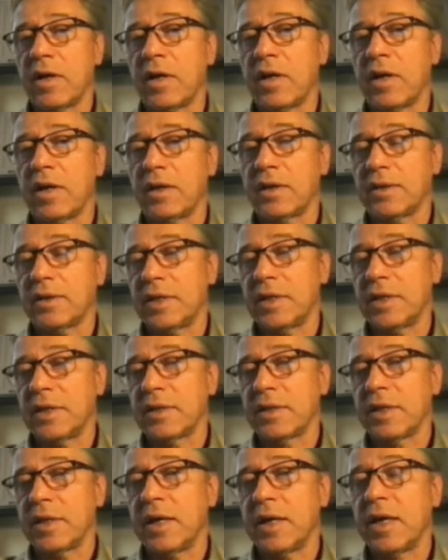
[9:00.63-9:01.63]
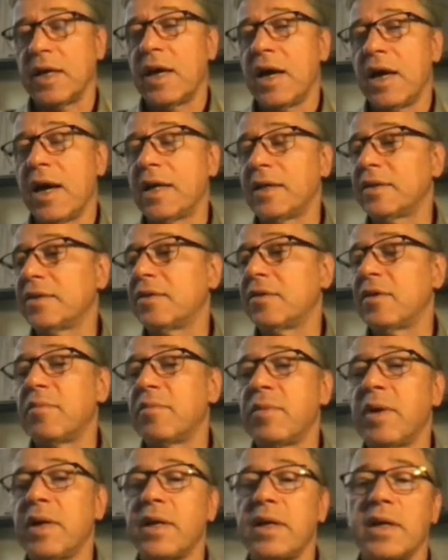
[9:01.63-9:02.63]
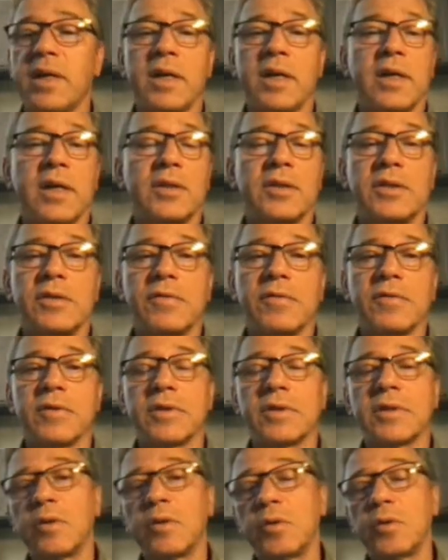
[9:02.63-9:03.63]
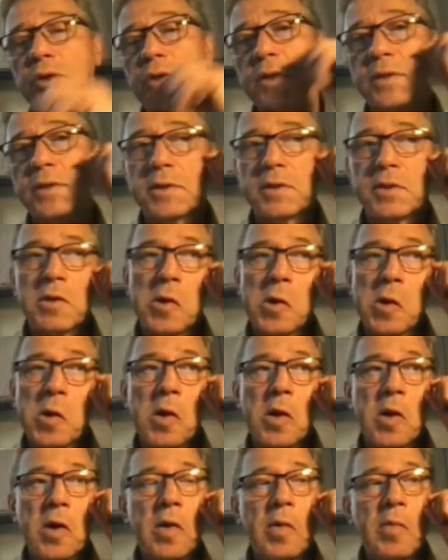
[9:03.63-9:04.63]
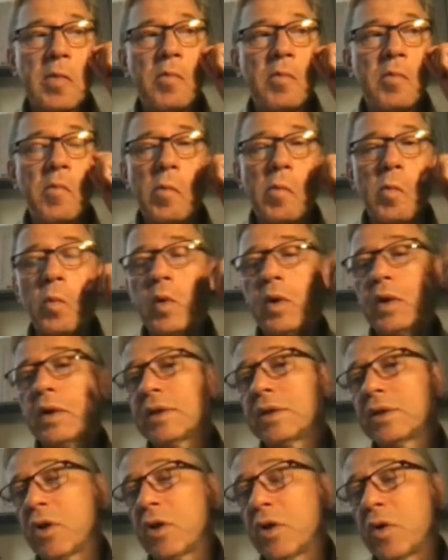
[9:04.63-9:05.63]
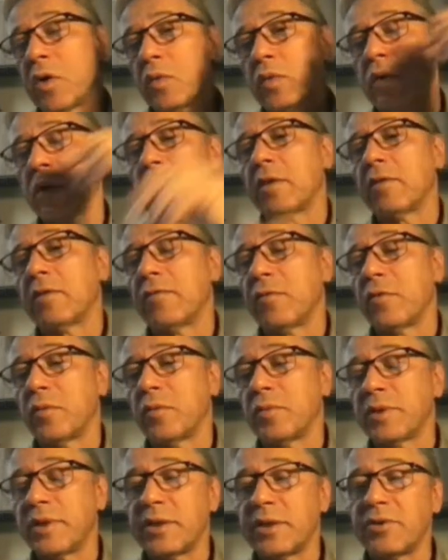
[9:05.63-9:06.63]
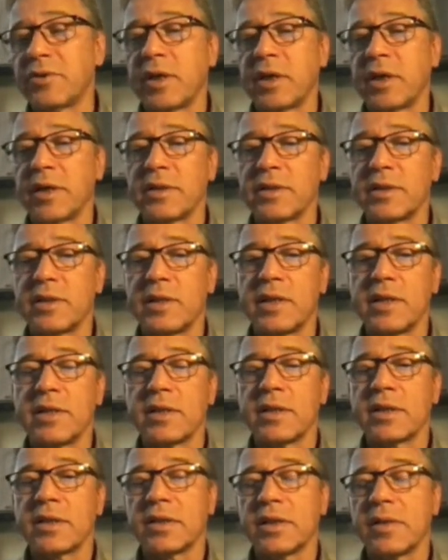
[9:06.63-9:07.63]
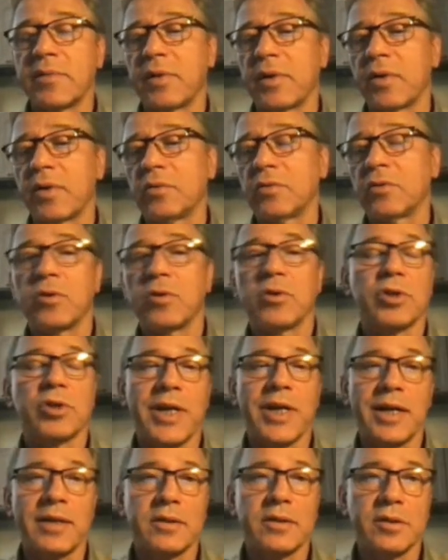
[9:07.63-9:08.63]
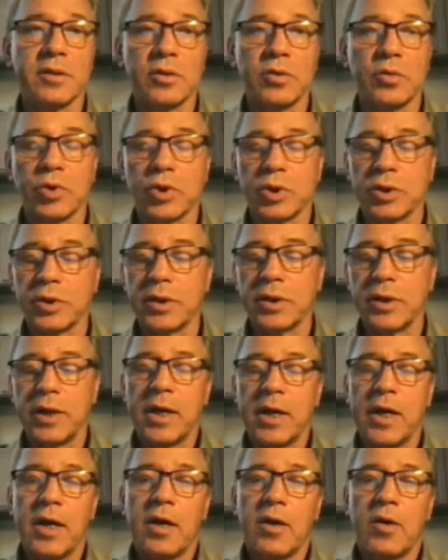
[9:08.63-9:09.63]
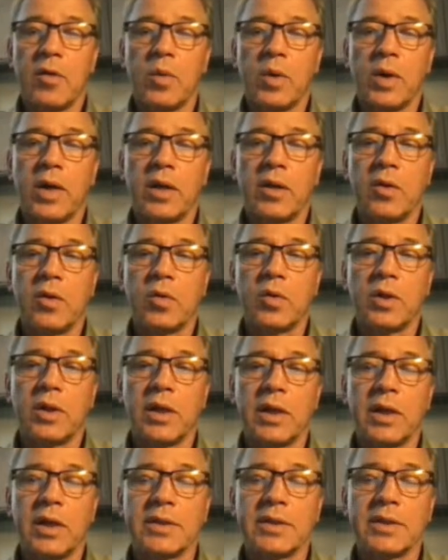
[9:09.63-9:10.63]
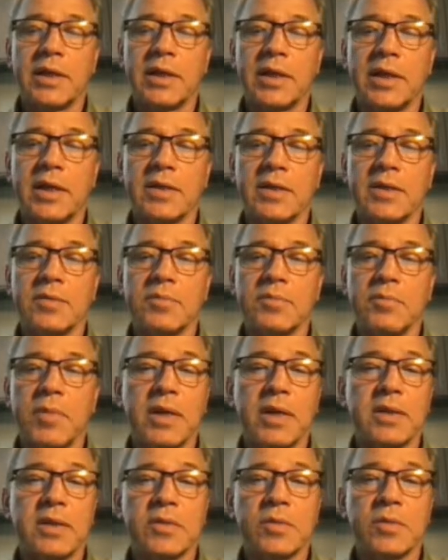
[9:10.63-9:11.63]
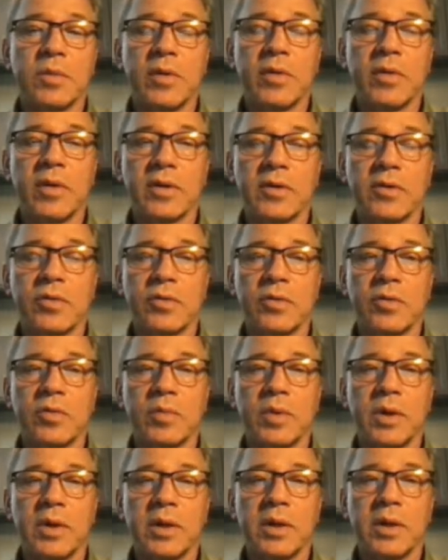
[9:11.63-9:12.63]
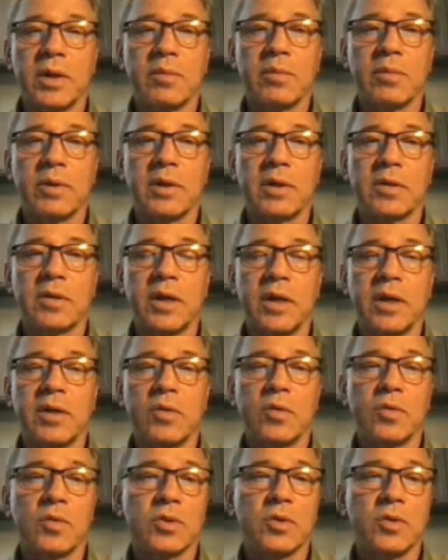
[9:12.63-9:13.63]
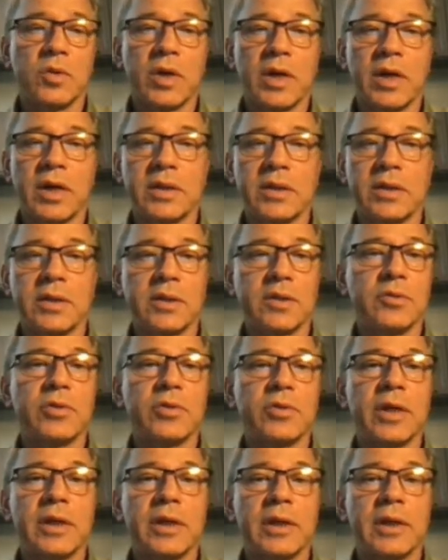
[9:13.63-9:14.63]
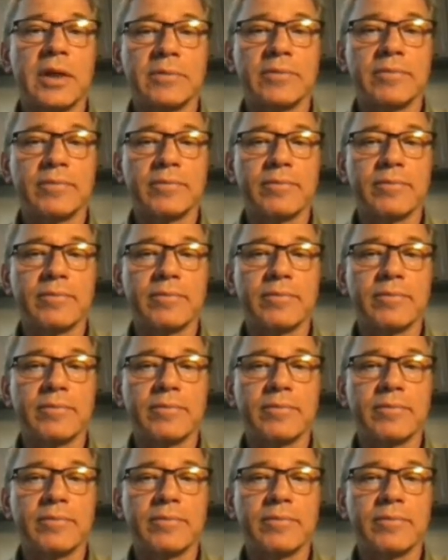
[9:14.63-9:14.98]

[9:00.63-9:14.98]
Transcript: anesthesia. Hence, there are many different solutions. One known for obstetric anesthesia, something called Rochan solution, where local anesthetic is mixed with the sodium bicarbonate and also added adrenaline.